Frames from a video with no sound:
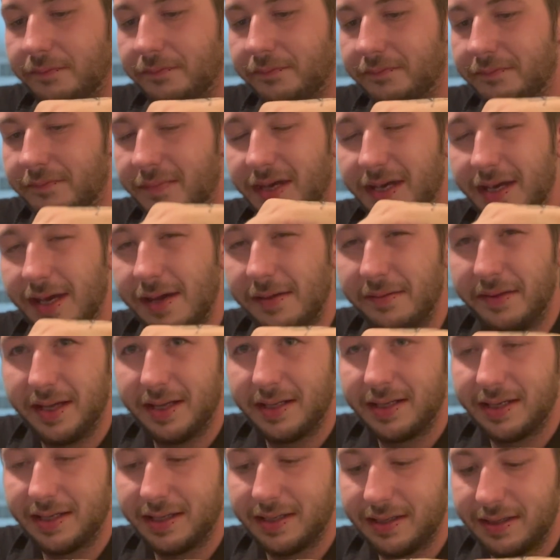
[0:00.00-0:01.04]
but yeah,
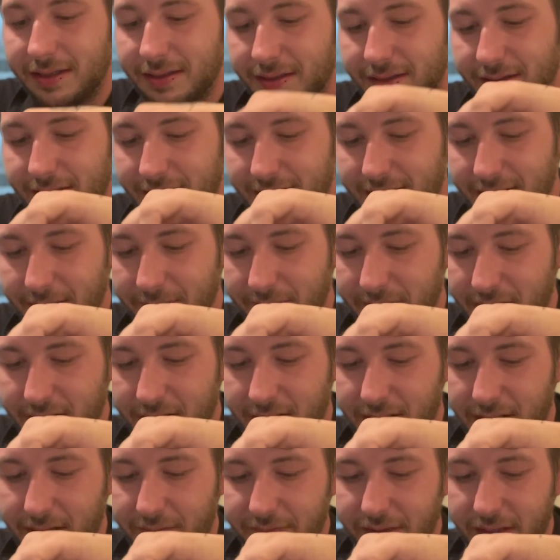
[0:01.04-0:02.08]
that's something I
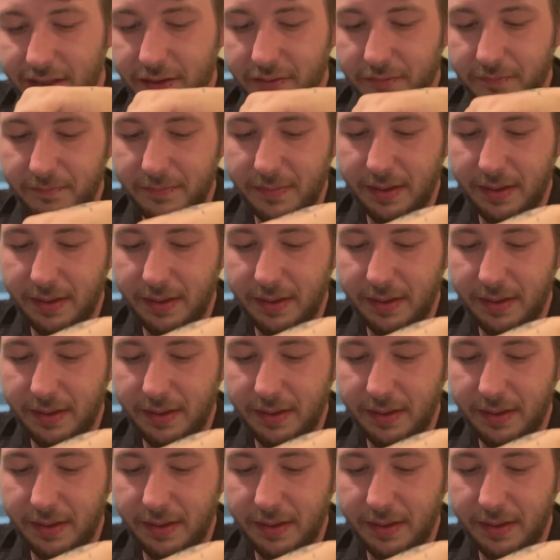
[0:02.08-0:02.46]
love to do.